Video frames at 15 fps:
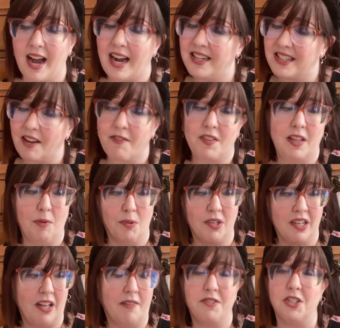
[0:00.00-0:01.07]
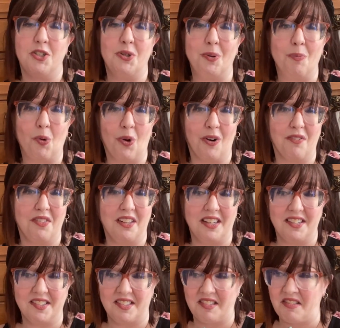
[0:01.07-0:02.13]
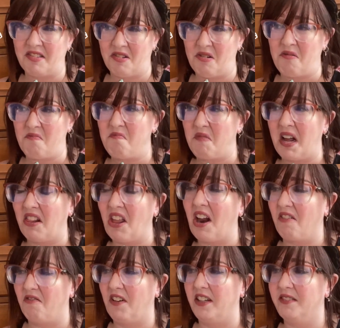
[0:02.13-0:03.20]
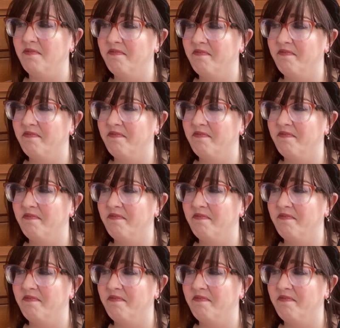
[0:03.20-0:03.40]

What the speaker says: I definitely would love to do more of these. They're a lot of fun.